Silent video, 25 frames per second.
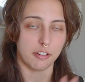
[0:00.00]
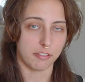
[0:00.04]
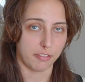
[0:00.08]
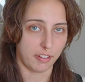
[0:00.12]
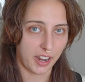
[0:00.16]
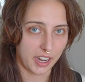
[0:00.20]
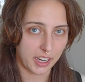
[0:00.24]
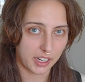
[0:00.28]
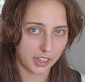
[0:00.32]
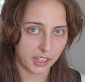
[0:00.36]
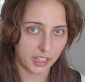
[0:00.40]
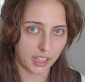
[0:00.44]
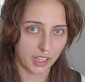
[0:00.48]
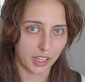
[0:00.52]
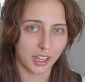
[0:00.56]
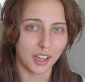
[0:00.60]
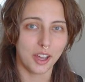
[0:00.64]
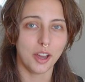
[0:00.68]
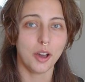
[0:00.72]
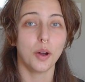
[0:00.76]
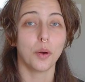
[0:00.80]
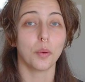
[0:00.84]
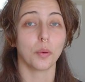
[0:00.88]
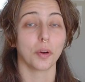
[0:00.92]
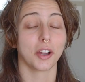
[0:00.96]
finally,
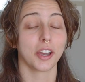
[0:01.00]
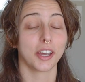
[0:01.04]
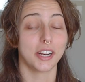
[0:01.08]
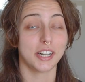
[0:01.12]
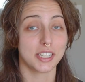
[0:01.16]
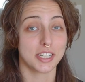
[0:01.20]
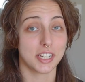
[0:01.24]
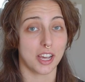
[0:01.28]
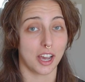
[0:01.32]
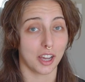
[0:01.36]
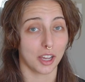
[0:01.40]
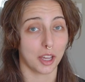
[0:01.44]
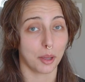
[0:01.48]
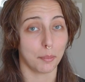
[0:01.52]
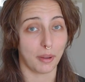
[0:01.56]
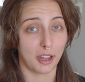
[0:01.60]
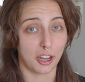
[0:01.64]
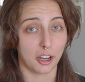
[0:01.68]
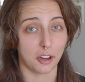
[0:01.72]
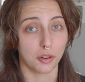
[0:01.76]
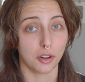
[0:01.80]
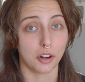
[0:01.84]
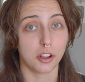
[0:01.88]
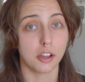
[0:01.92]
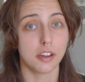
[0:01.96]
we're gonna talk
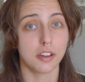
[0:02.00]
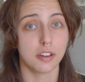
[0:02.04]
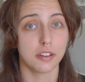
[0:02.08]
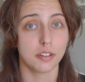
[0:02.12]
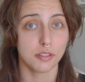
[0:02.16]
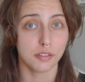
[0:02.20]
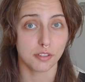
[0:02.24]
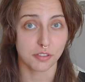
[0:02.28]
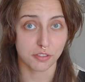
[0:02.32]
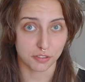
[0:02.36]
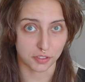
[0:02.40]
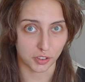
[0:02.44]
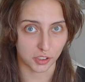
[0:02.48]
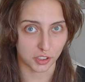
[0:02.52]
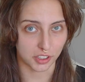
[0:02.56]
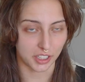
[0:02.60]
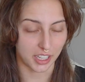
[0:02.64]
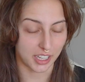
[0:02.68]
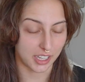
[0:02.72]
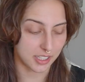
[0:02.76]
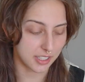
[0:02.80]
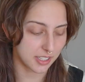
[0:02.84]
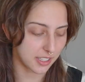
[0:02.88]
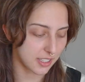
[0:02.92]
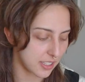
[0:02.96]
about
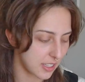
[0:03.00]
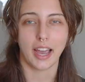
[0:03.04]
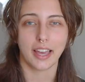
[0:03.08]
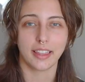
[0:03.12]
fullness.